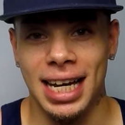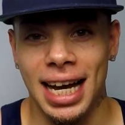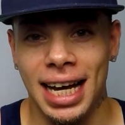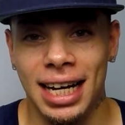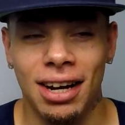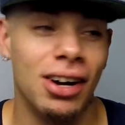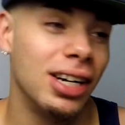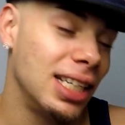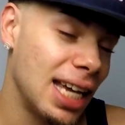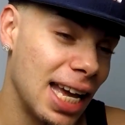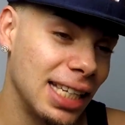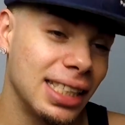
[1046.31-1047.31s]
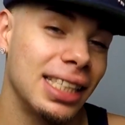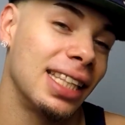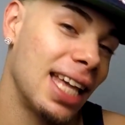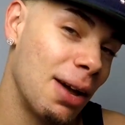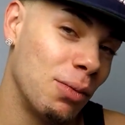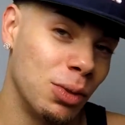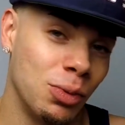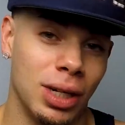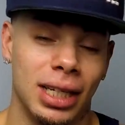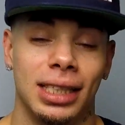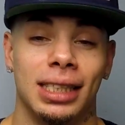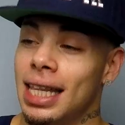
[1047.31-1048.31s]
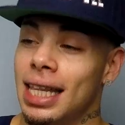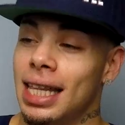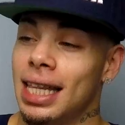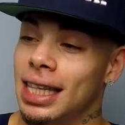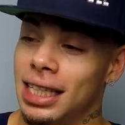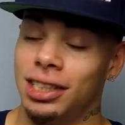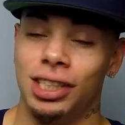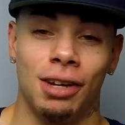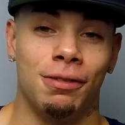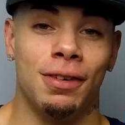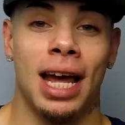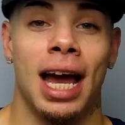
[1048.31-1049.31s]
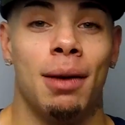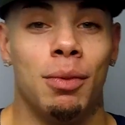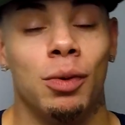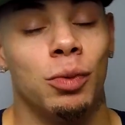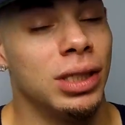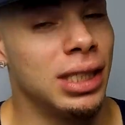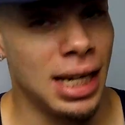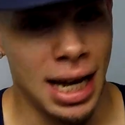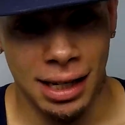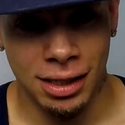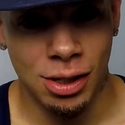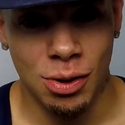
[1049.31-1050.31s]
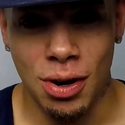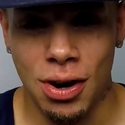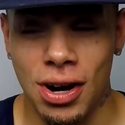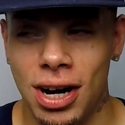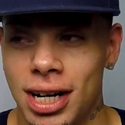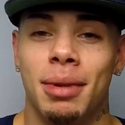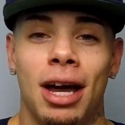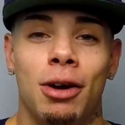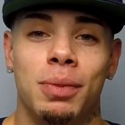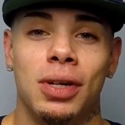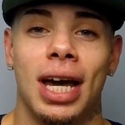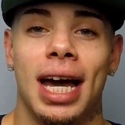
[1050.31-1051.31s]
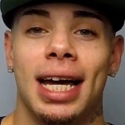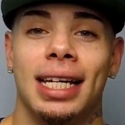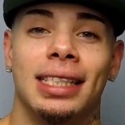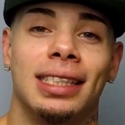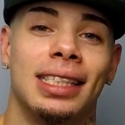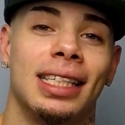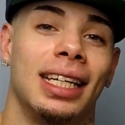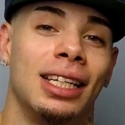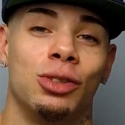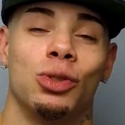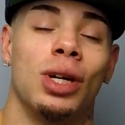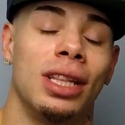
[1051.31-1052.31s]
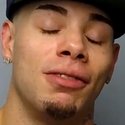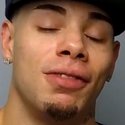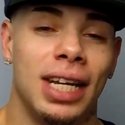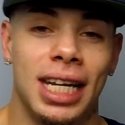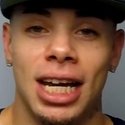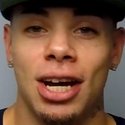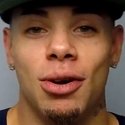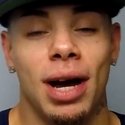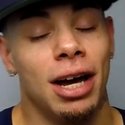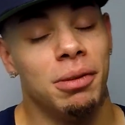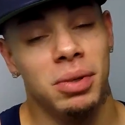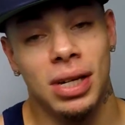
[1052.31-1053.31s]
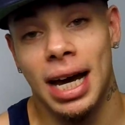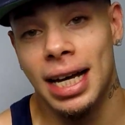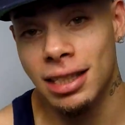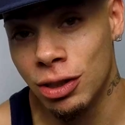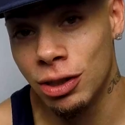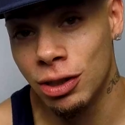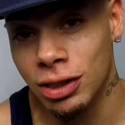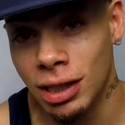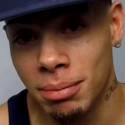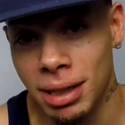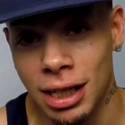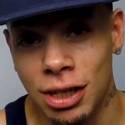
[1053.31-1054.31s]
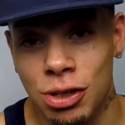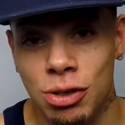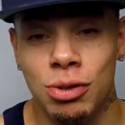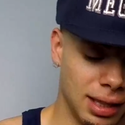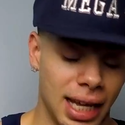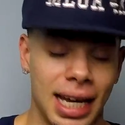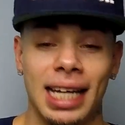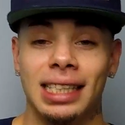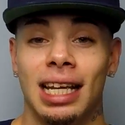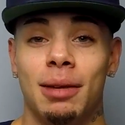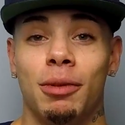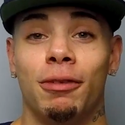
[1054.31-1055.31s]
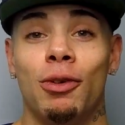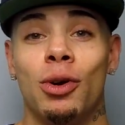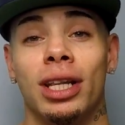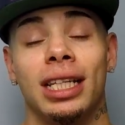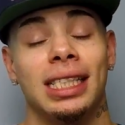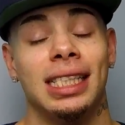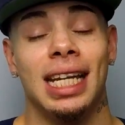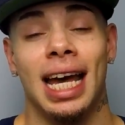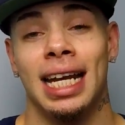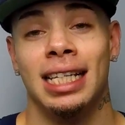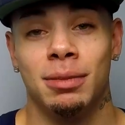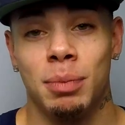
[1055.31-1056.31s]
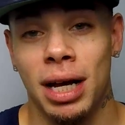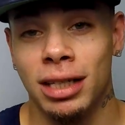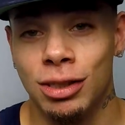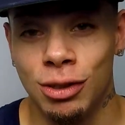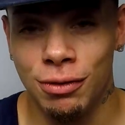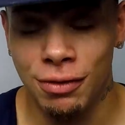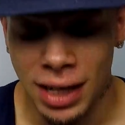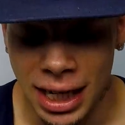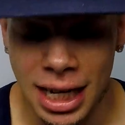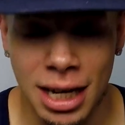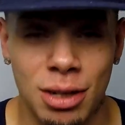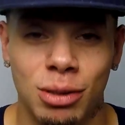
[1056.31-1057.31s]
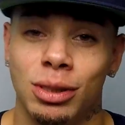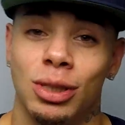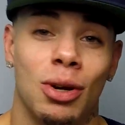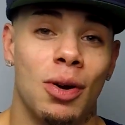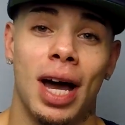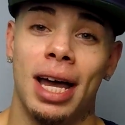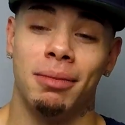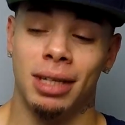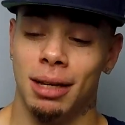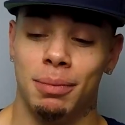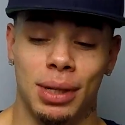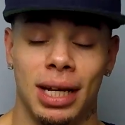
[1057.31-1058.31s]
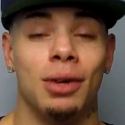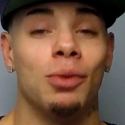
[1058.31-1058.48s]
hard task, that one was. This shift knob was not so hard. I hope you guys enjoyed the video. I hope you guys learned something new. Like I said before, this is not a sponsored video, so I am keeping it